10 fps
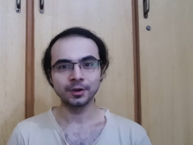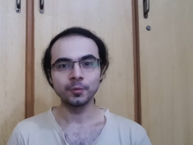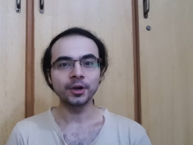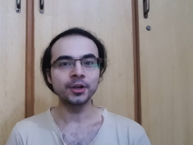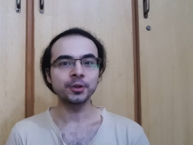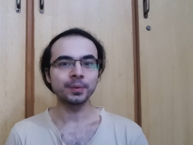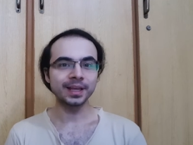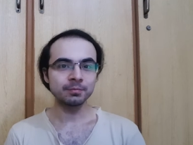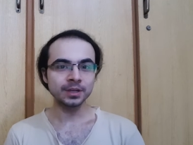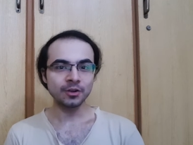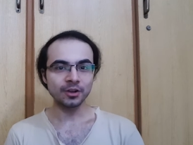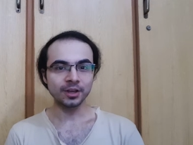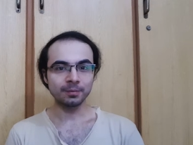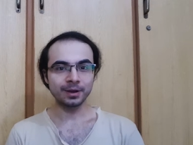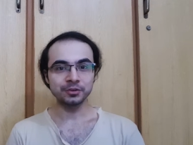We're going to begin by
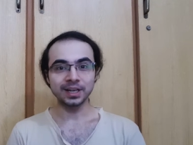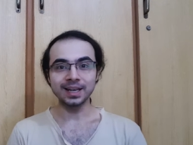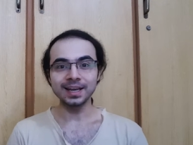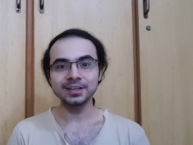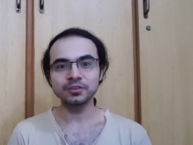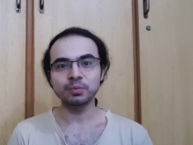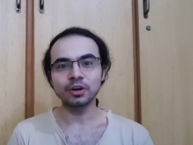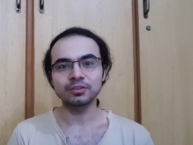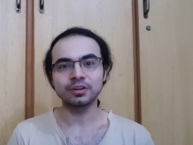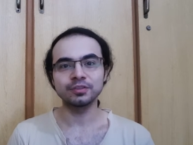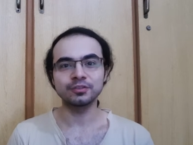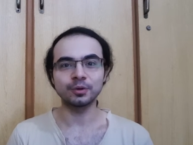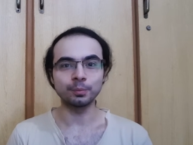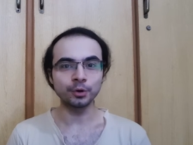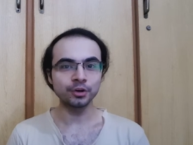talking about the latest box office
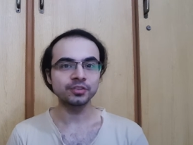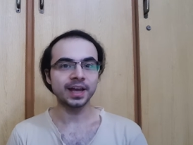reports.